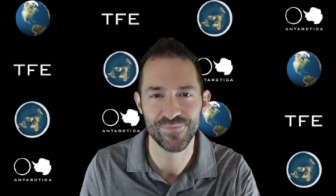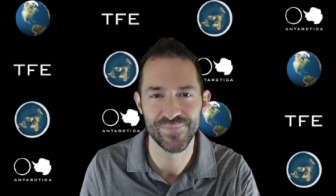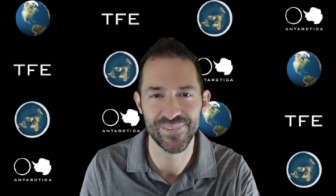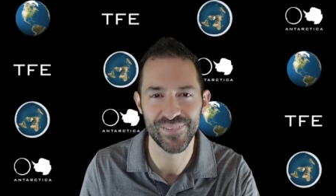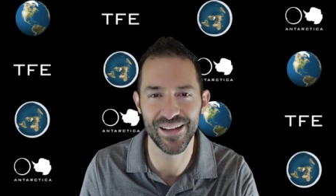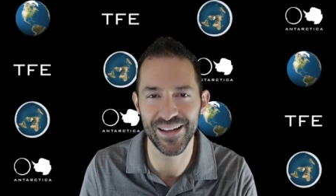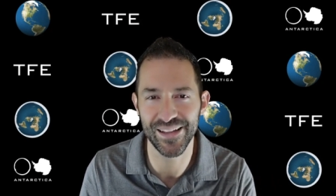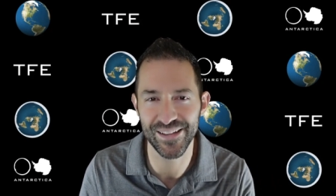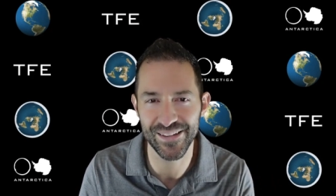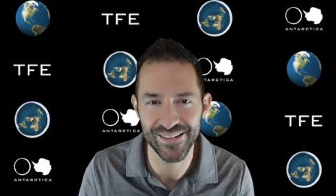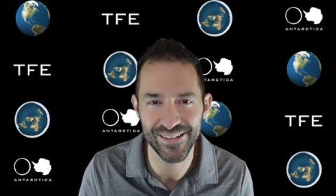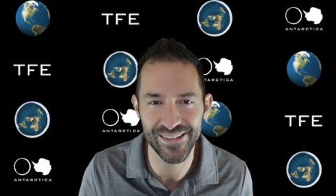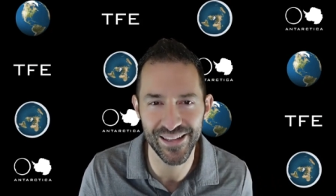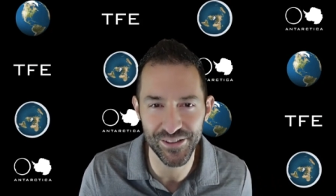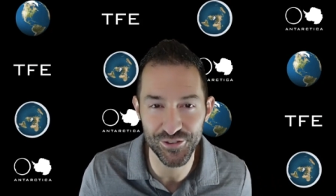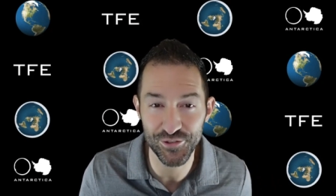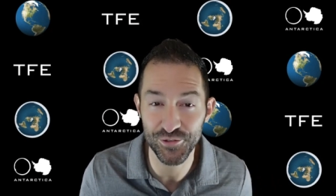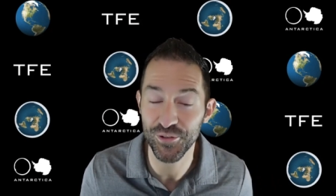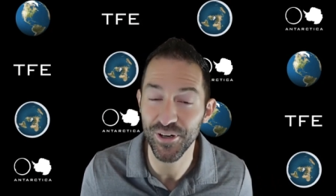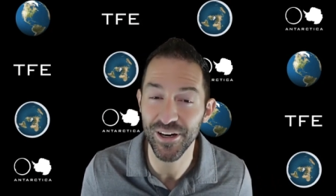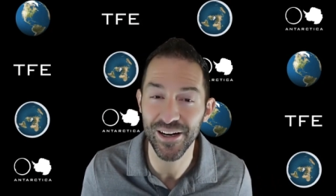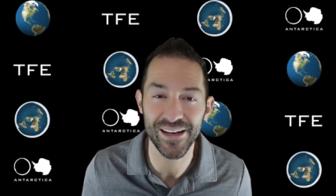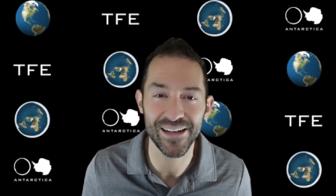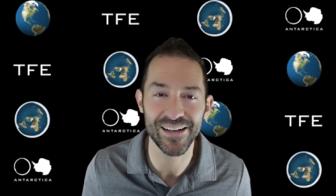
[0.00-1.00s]
That's
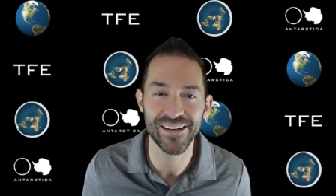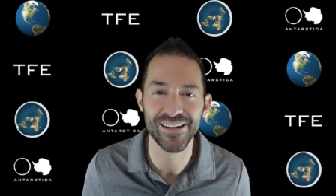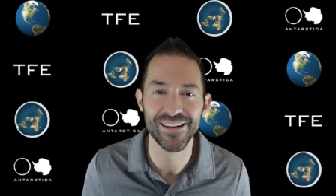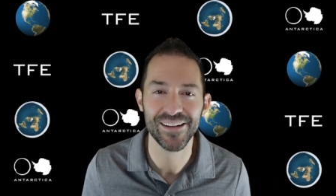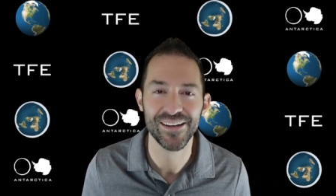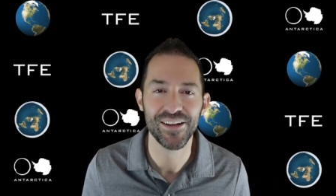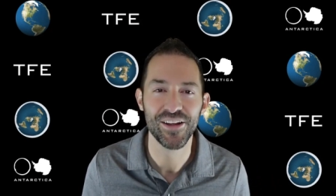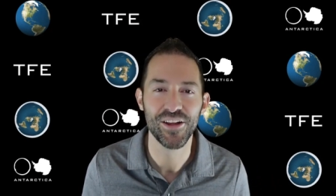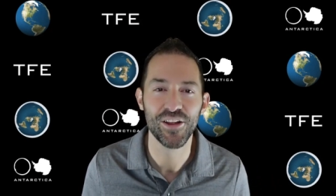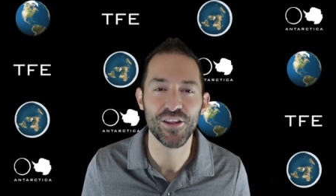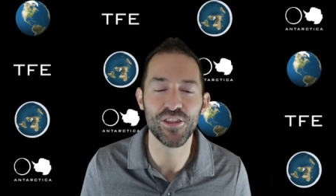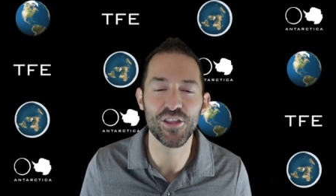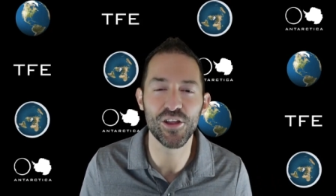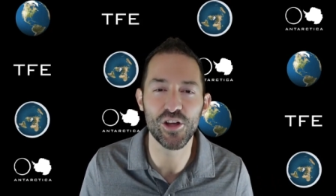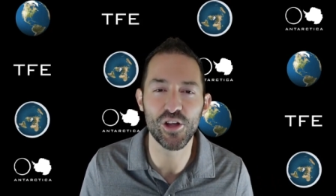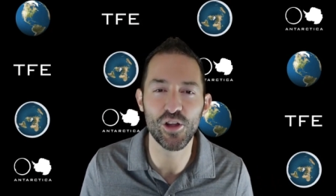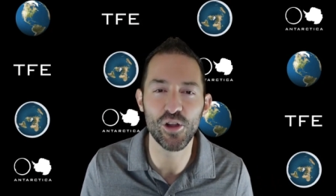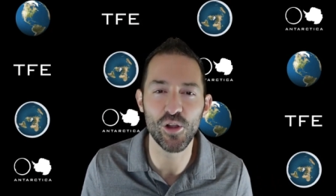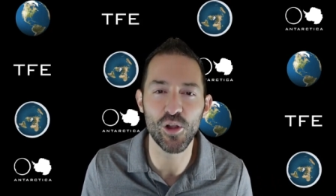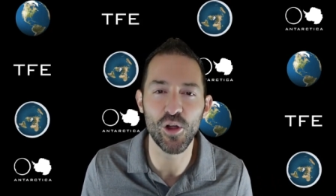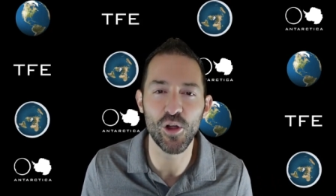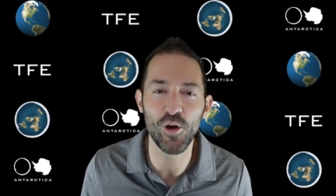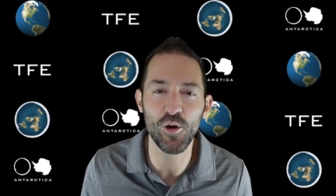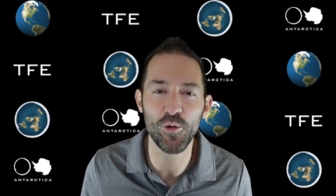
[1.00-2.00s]
right. The
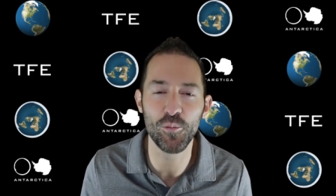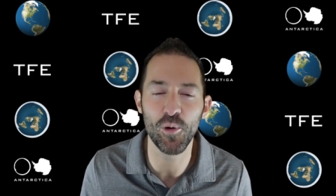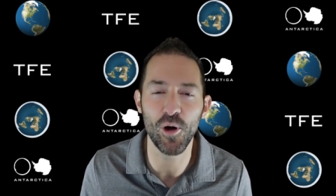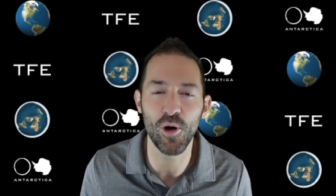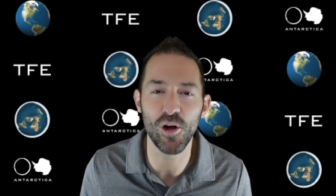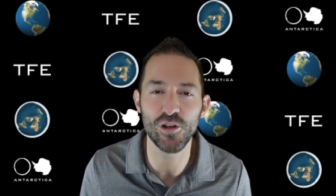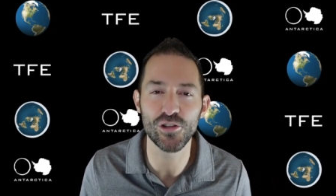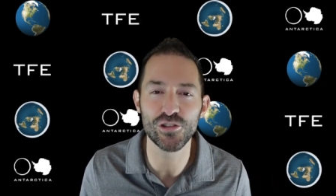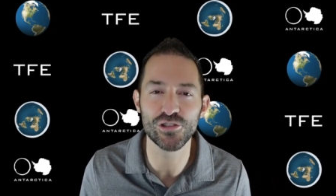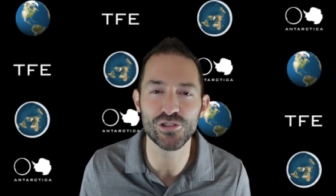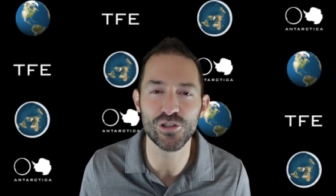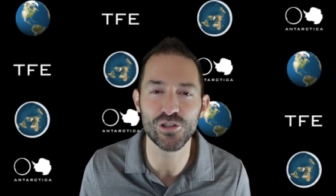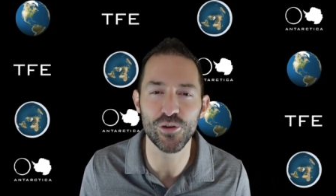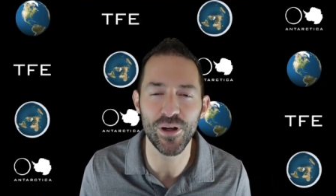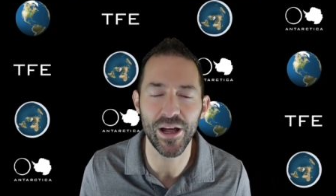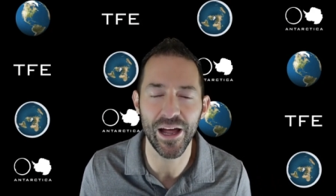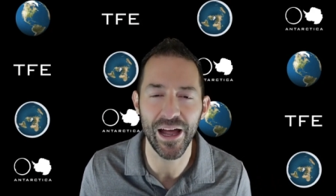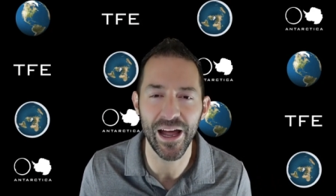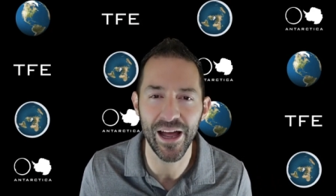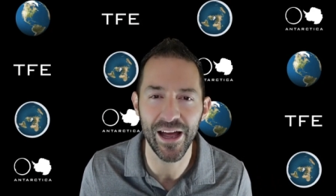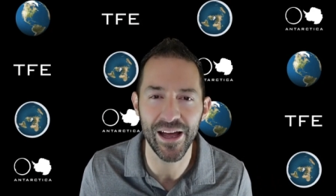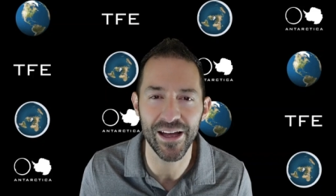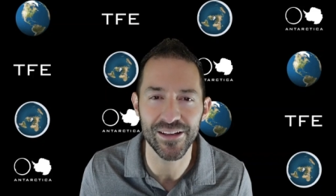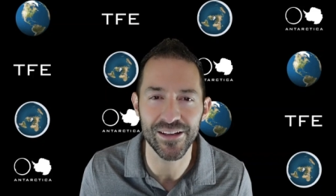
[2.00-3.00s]
globe also
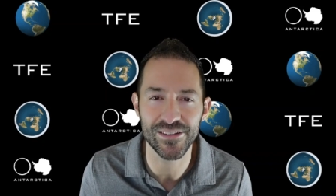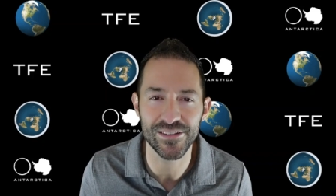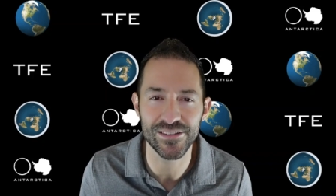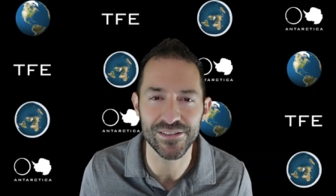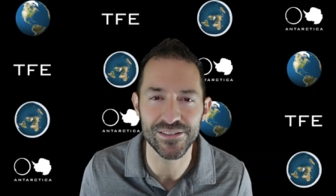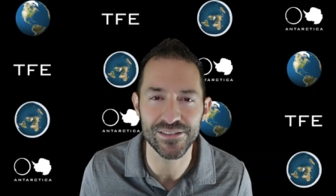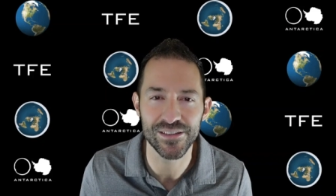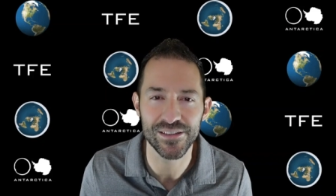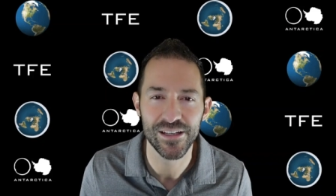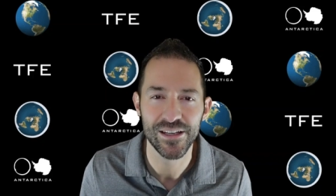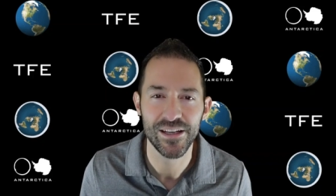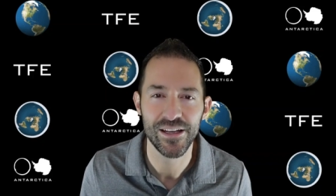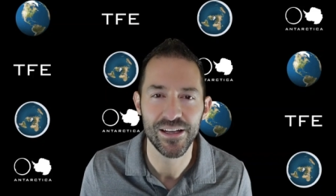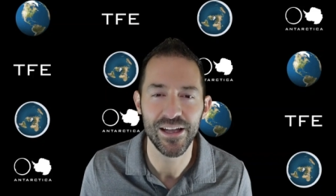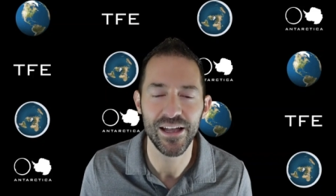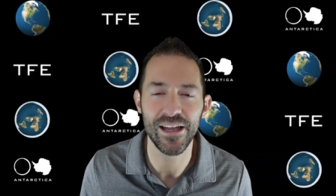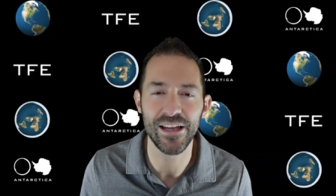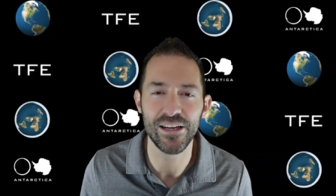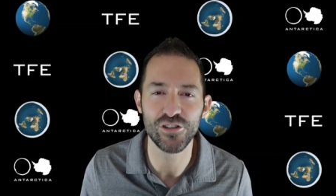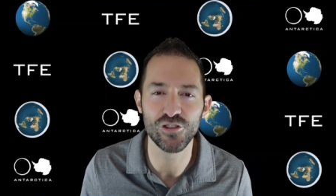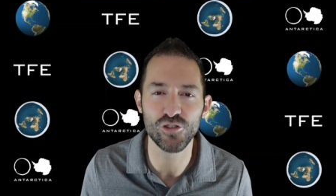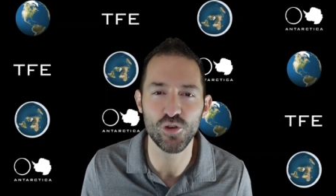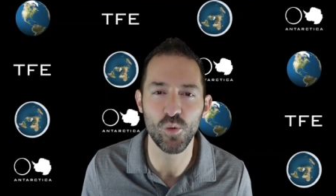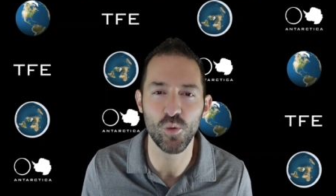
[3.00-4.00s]
has
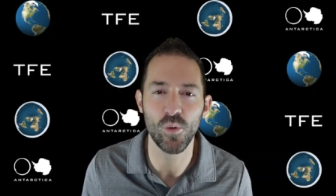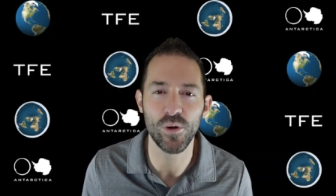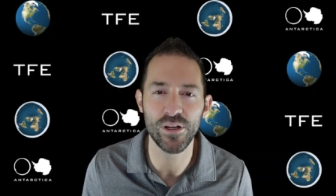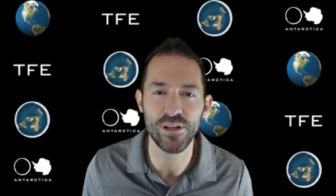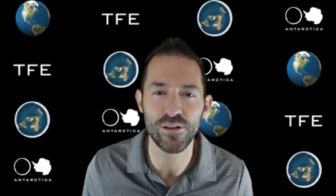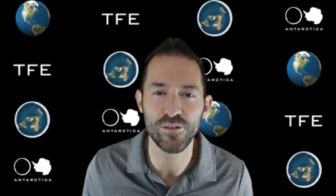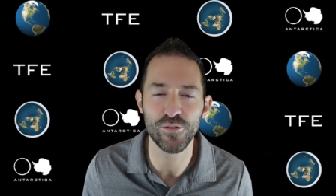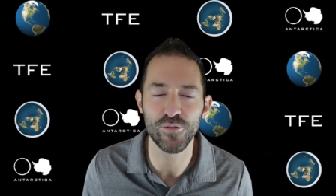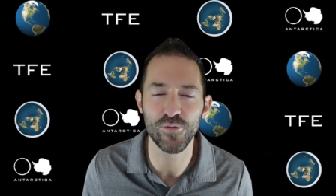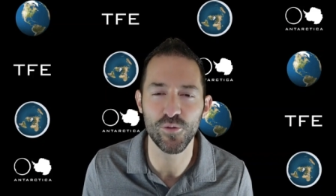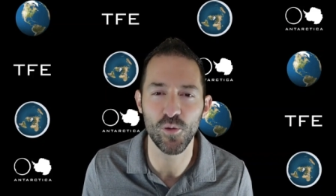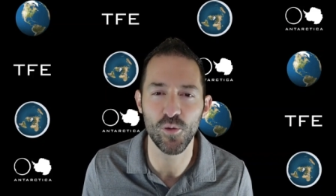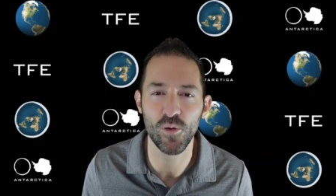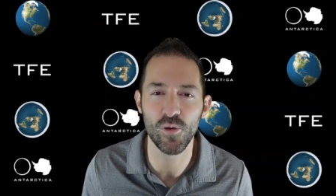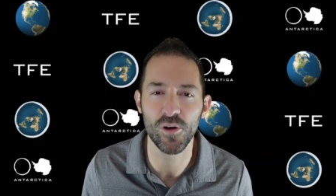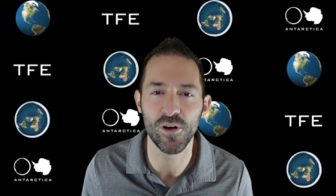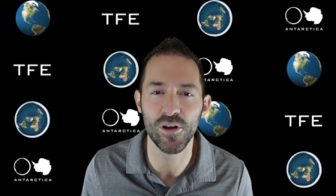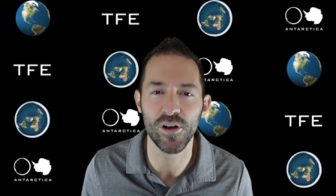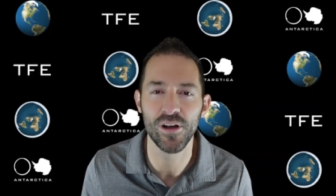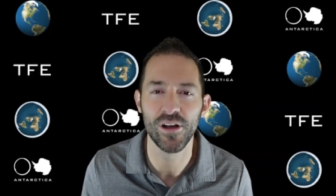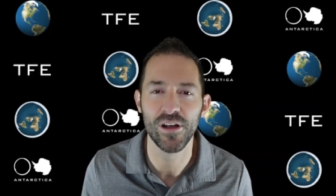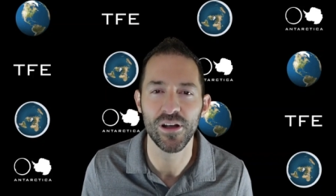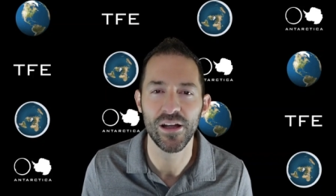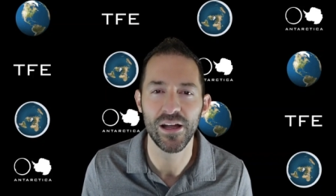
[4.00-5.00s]
a
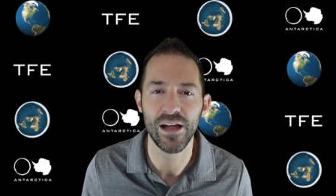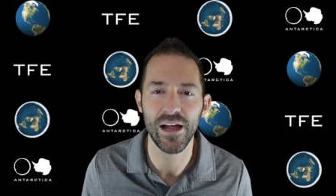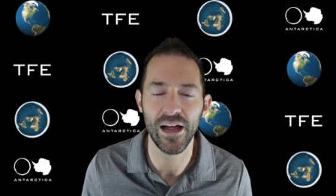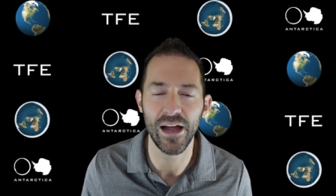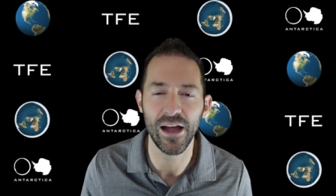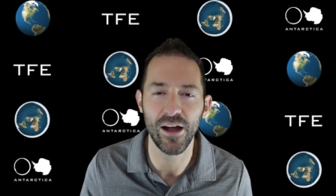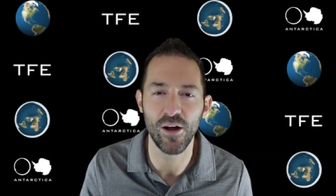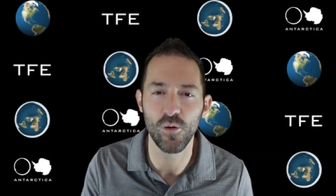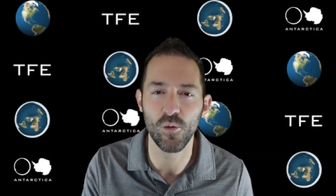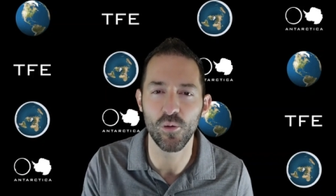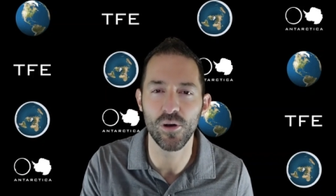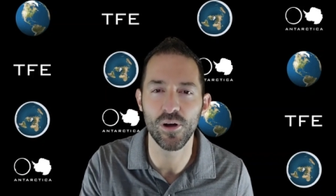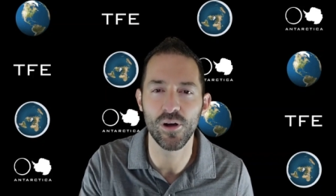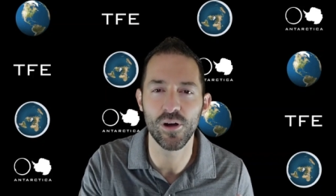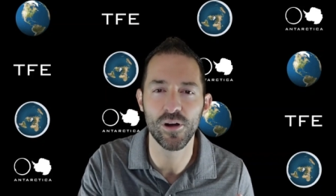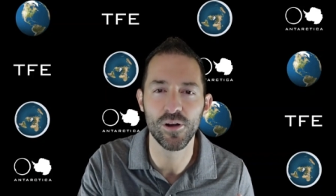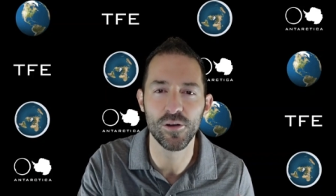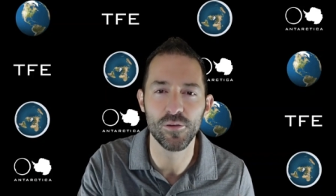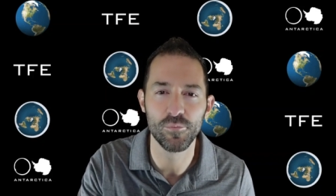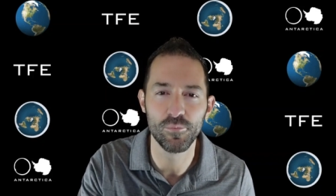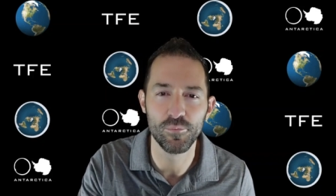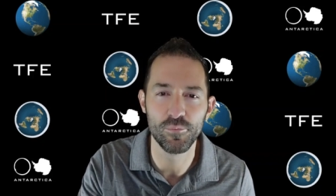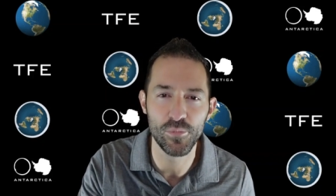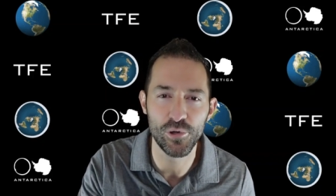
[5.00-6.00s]
24-hour
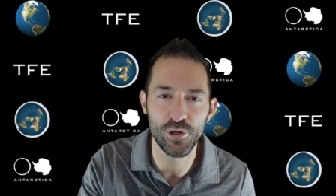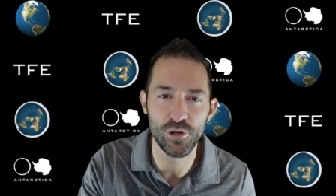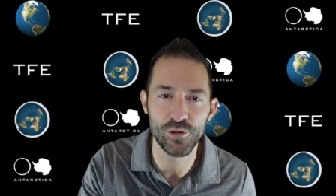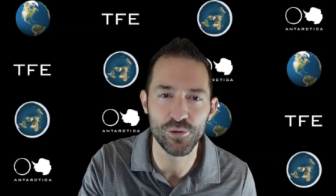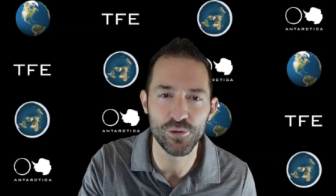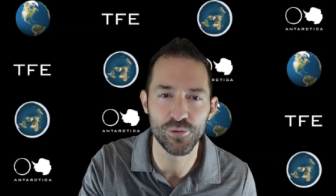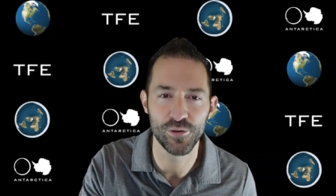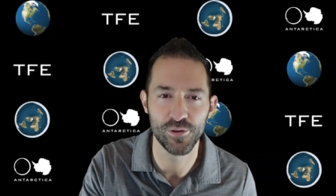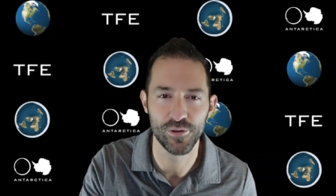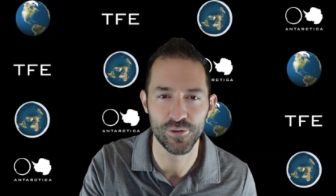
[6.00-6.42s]
moon.